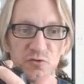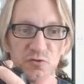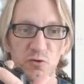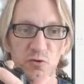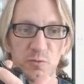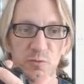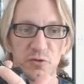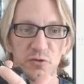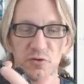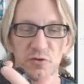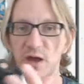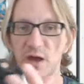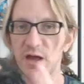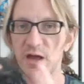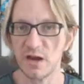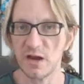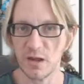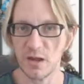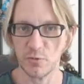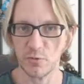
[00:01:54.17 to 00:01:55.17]
Normally they're not
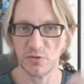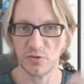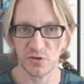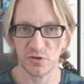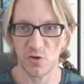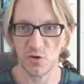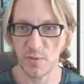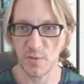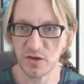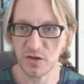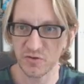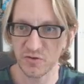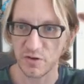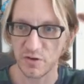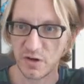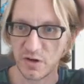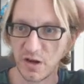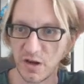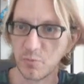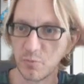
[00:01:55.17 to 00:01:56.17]
enabled, so go make sure
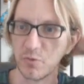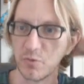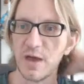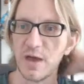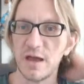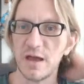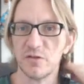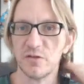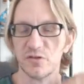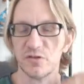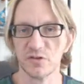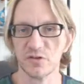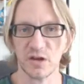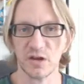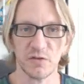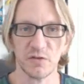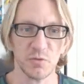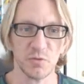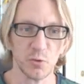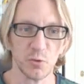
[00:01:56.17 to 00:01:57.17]
you enable that. It's just going to
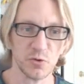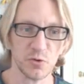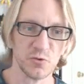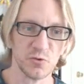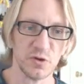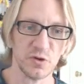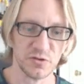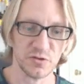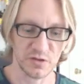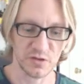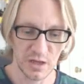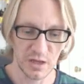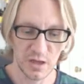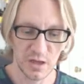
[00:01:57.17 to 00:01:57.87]
give you more choices.